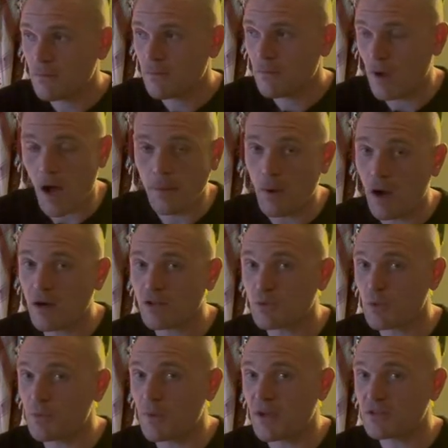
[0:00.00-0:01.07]
I'm honest
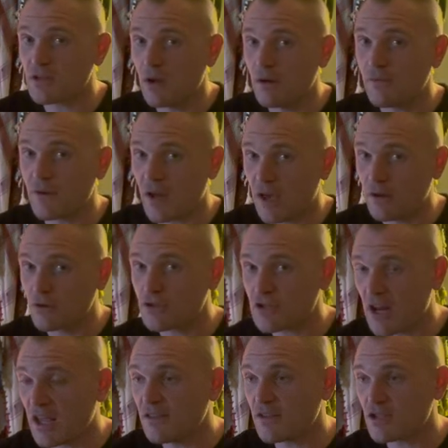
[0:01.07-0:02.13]
with myself and I
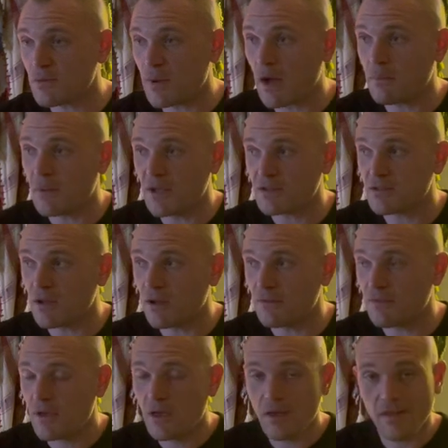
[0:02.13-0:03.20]
understand this about myself.
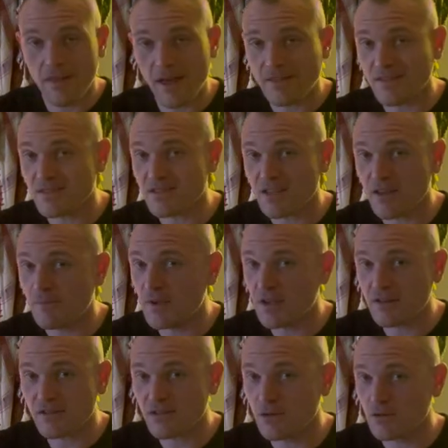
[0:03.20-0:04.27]
That doesn't give me an
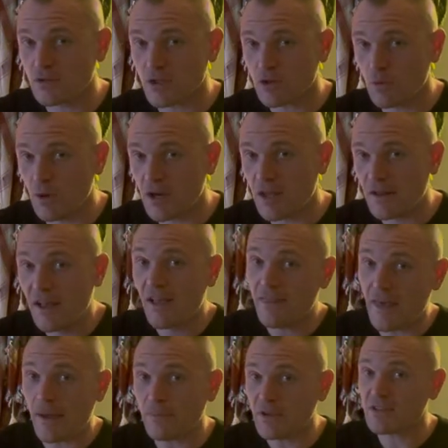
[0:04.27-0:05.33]
excuse to quit it.
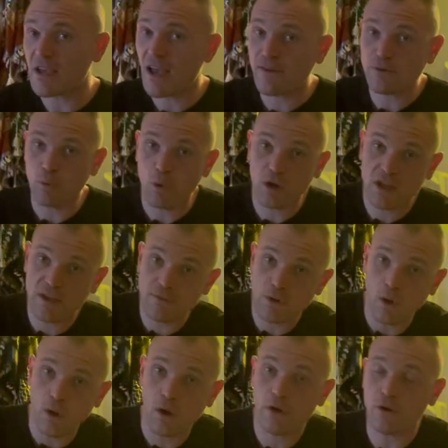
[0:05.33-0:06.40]
That means I have to work even
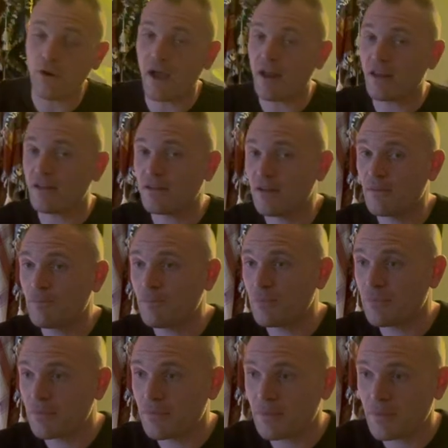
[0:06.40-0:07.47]
harder at it
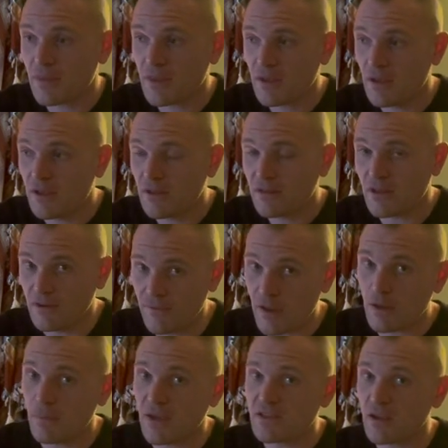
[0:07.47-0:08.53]
to
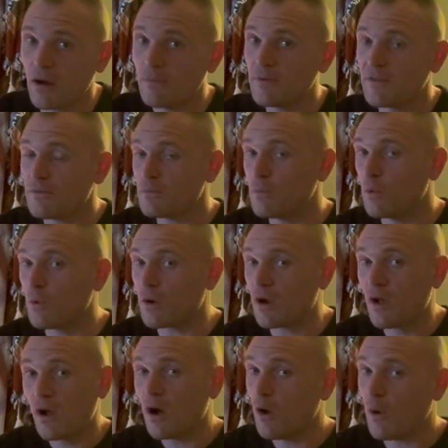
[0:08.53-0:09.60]
develop myself even more.
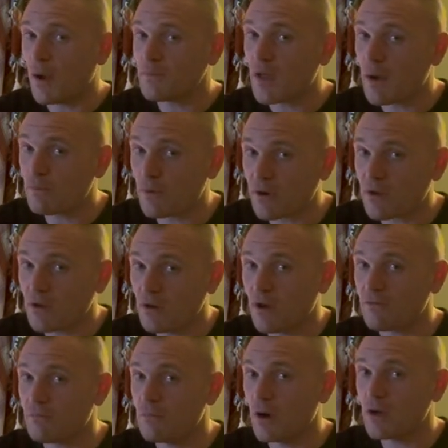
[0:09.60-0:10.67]
Oh, I'm not bringing
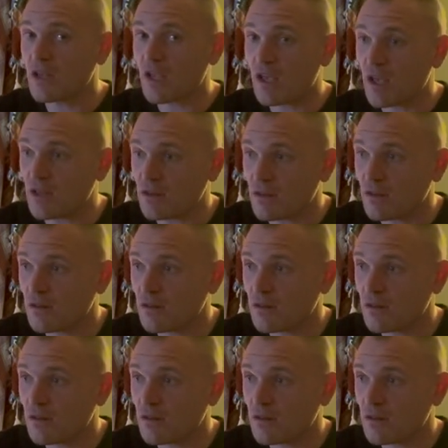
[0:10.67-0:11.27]
enough money in.